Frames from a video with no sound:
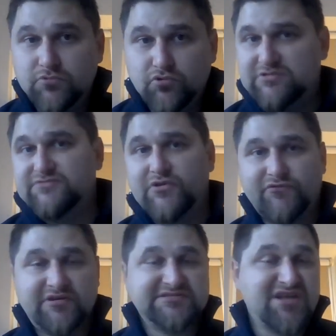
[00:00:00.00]
who's for the
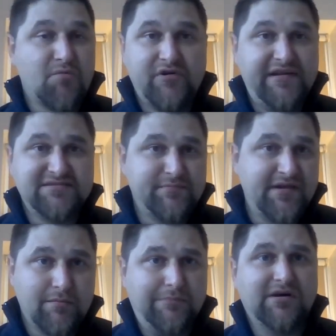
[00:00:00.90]
first time reading
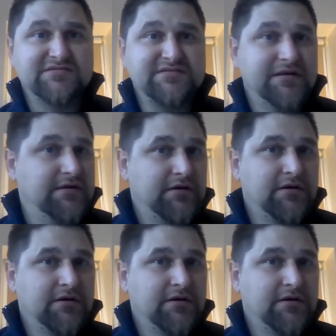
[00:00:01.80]
something about Bosnia